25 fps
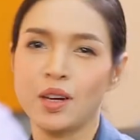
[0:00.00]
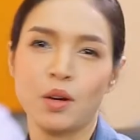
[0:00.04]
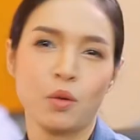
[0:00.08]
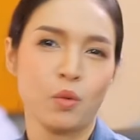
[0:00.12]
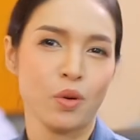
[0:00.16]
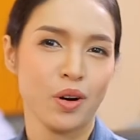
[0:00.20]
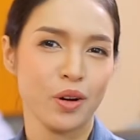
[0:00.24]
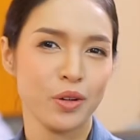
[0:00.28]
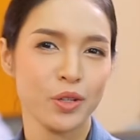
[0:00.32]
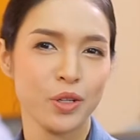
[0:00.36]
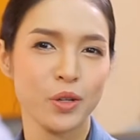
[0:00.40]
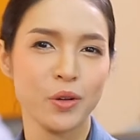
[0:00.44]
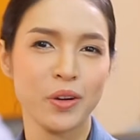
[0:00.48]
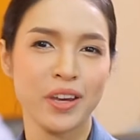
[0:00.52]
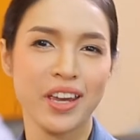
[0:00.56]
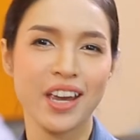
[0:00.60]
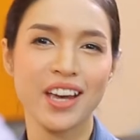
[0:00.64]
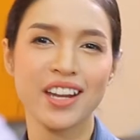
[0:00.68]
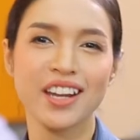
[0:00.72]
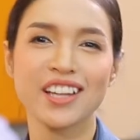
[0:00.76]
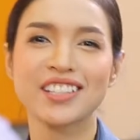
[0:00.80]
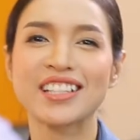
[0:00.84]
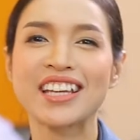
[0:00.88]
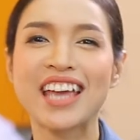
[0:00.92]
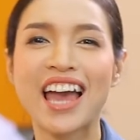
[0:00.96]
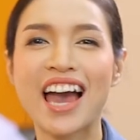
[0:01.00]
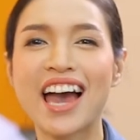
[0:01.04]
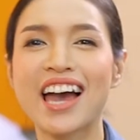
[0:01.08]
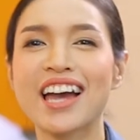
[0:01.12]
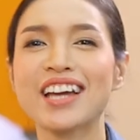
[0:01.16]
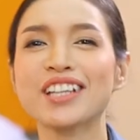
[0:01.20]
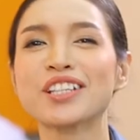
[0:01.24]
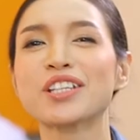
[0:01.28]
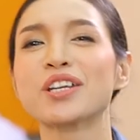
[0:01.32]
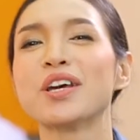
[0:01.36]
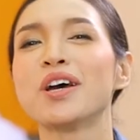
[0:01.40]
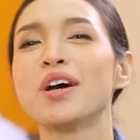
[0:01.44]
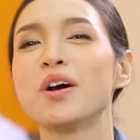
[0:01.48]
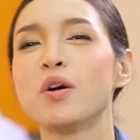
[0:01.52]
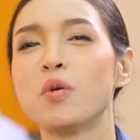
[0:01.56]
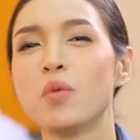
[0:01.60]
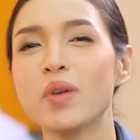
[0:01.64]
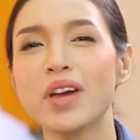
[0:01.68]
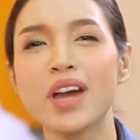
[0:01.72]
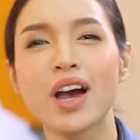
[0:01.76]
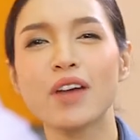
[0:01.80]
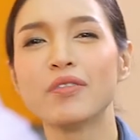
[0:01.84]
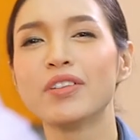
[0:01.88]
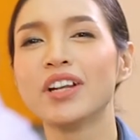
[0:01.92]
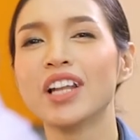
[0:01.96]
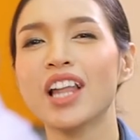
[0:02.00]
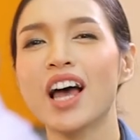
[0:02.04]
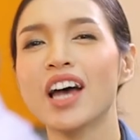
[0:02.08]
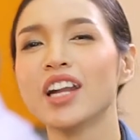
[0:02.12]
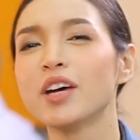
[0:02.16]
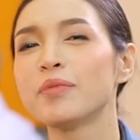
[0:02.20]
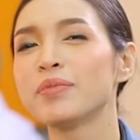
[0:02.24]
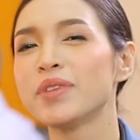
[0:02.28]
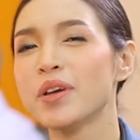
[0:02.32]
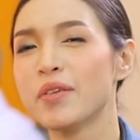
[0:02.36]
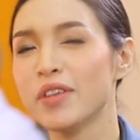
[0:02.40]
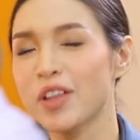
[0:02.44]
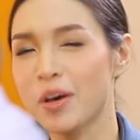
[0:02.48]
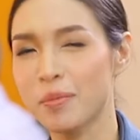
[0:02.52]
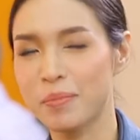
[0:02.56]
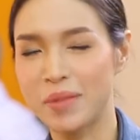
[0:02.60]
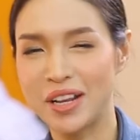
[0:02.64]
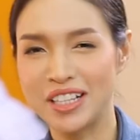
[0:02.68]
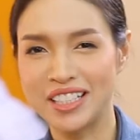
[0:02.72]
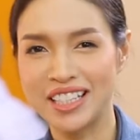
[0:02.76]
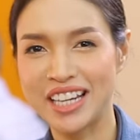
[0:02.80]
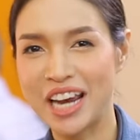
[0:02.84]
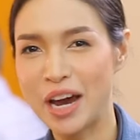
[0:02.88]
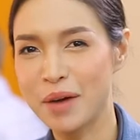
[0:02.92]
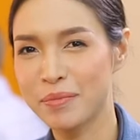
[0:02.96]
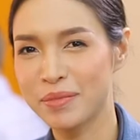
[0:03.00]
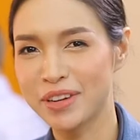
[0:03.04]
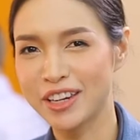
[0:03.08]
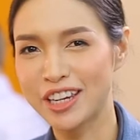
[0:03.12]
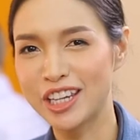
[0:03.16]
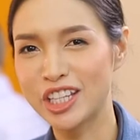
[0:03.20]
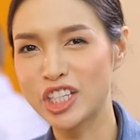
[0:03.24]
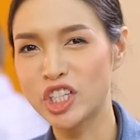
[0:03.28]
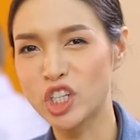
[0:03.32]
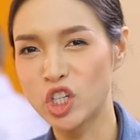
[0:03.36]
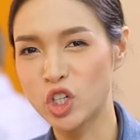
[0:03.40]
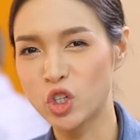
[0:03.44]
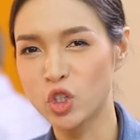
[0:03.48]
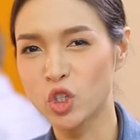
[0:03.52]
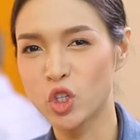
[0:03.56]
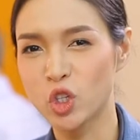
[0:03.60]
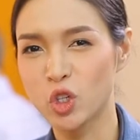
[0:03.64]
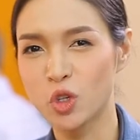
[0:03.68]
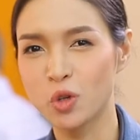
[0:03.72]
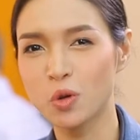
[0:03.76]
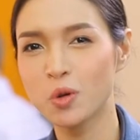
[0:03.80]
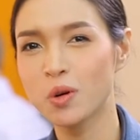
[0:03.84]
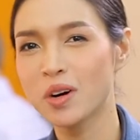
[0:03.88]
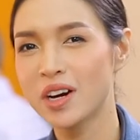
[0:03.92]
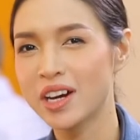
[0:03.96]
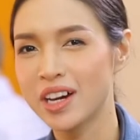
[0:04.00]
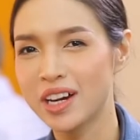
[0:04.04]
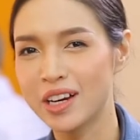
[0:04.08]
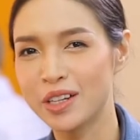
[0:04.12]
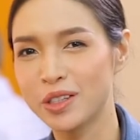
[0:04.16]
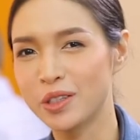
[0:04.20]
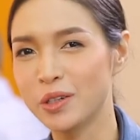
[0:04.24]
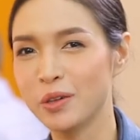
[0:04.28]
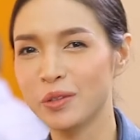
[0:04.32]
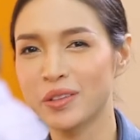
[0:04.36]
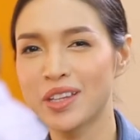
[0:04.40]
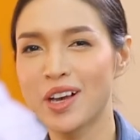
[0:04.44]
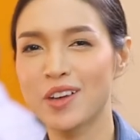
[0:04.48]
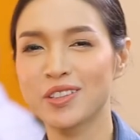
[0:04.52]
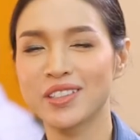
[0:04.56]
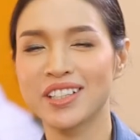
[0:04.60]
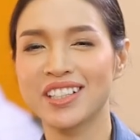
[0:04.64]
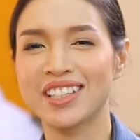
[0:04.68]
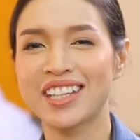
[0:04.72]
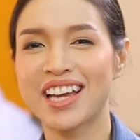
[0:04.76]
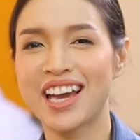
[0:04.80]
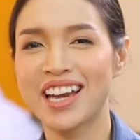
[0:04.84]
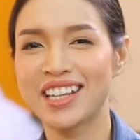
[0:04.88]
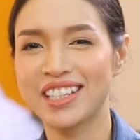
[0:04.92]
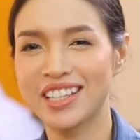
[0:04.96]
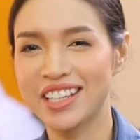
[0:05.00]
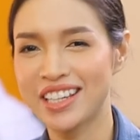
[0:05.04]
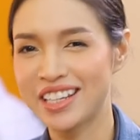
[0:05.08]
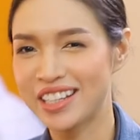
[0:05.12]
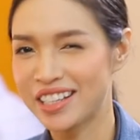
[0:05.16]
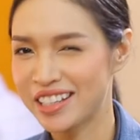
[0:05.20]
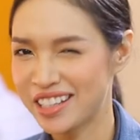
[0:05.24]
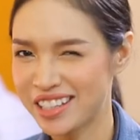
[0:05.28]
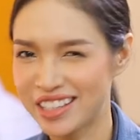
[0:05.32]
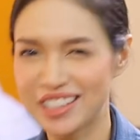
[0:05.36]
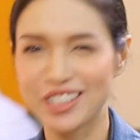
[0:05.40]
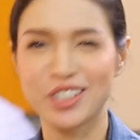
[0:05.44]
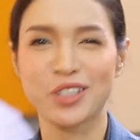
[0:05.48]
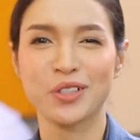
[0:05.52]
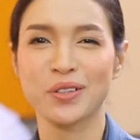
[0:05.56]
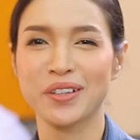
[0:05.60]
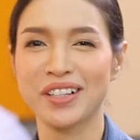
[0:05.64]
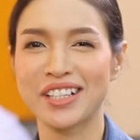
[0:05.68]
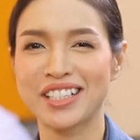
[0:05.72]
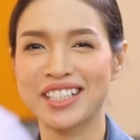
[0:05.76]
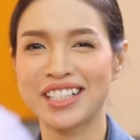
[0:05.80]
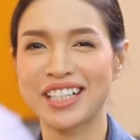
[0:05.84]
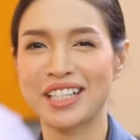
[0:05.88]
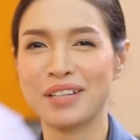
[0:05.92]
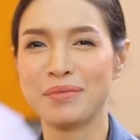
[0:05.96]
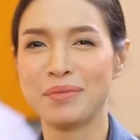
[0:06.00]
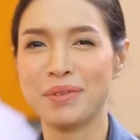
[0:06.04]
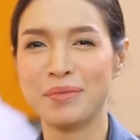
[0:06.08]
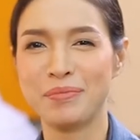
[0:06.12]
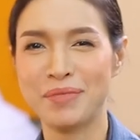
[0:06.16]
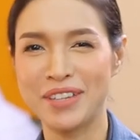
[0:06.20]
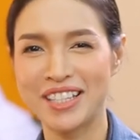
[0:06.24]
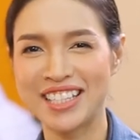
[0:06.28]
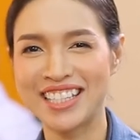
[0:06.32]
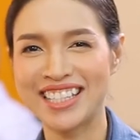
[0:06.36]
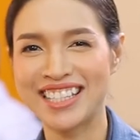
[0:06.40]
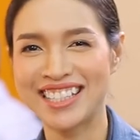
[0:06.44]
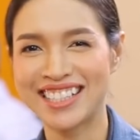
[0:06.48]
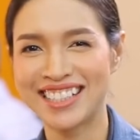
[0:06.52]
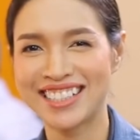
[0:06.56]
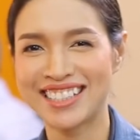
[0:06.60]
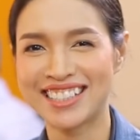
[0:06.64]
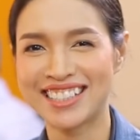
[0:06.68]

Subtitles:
Well, you hear that, guys. We have a lot of developments coming in Q2, and 2019 surely is going to be busy.